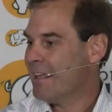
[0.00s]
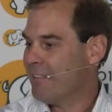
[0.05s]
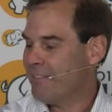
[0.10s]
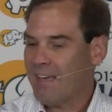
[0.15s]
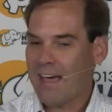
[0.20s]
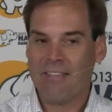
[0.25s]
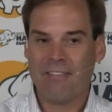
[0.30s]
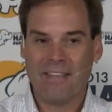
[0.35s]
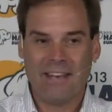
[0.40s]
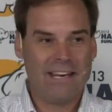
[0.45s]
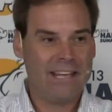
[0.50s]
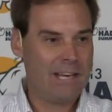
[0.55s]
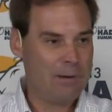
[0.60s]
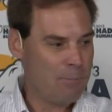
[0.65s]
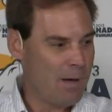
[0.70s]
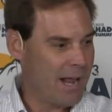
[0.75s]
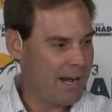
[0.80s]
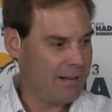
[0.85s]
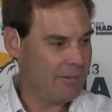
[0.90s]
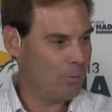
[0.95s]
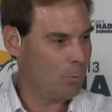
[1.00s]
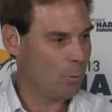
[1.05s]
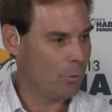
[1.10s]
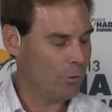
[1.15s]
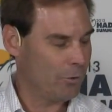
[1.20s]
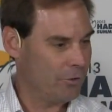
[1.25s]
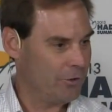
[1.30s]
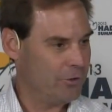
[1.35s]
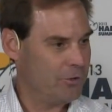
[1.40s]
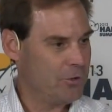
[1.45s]
that than anybody in the
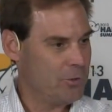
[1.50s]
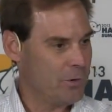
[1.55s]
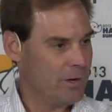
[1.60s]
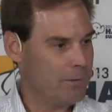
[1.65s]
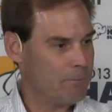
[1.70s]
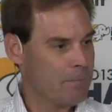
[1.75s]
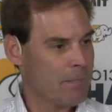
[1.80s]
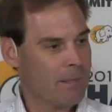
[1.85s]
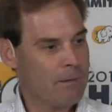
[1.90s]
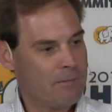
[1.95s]
world to do it.